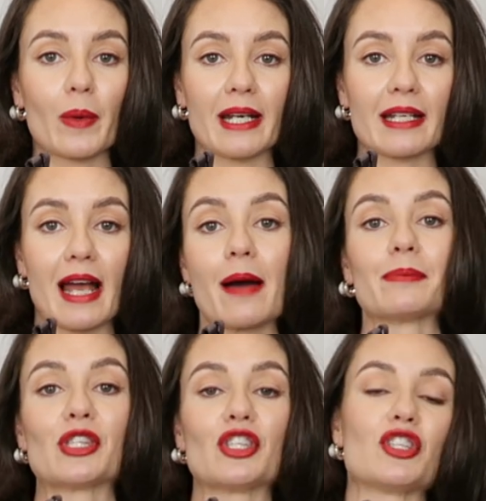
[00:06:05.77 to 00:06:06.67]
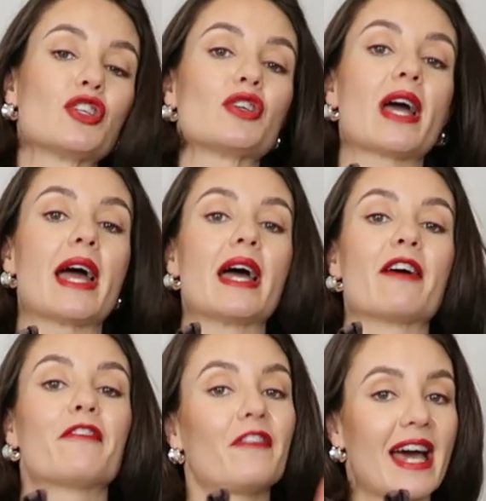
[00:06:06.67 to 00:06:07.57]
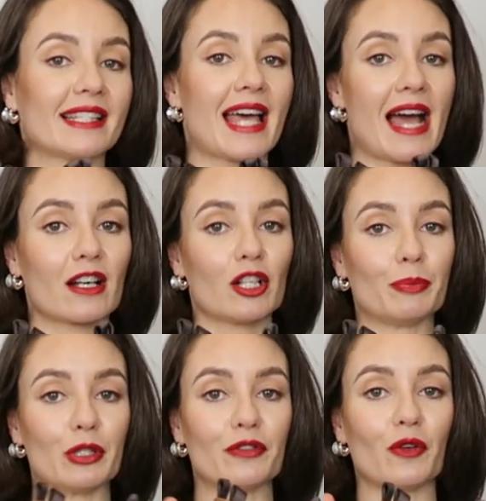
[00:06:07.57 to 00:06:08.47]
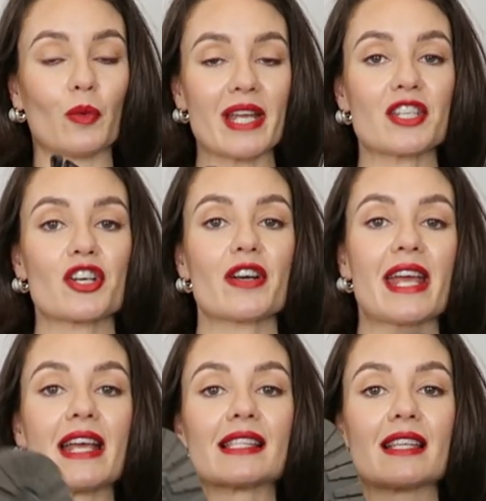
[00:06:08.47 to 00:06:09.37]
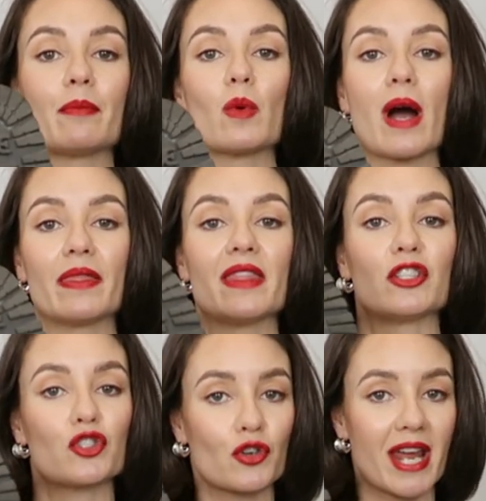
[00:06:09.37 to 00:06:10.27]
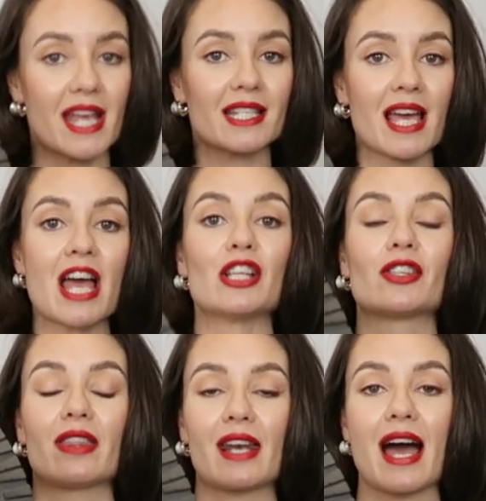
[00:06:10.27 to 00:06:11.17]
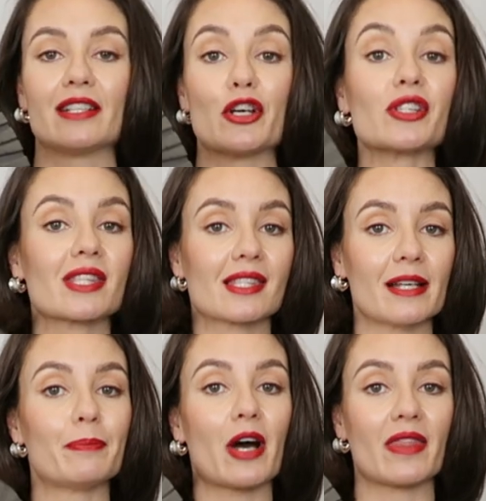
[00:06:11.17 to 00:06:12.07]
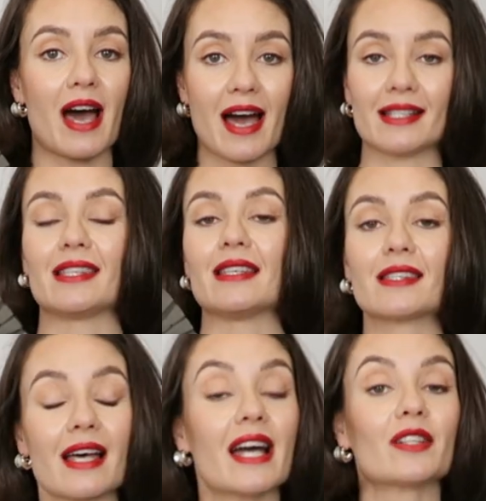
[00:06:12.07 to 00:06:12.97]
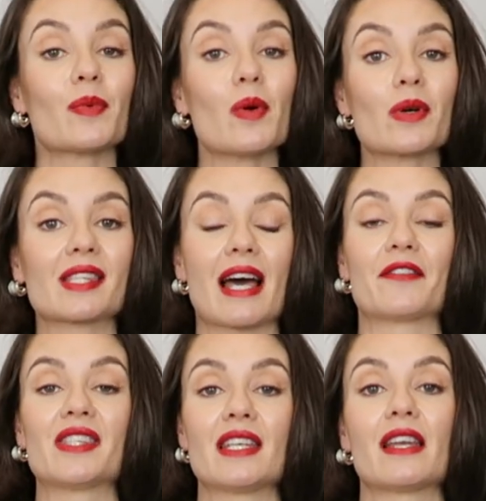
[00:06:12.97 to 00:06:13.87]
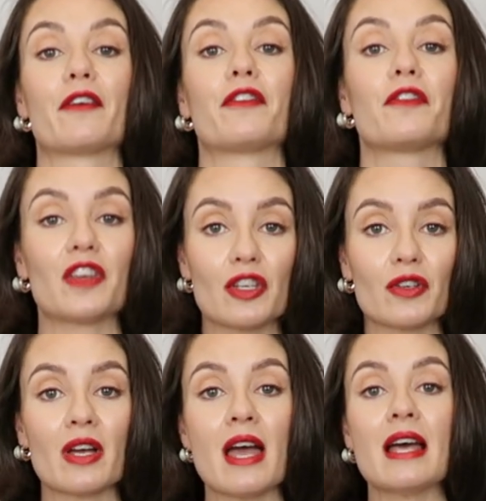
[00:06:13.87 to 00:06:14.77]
when it comes to a flat ankle boot for winter is, number one, the tread, so that I don't slip on the icy sidewalks. I've seen a few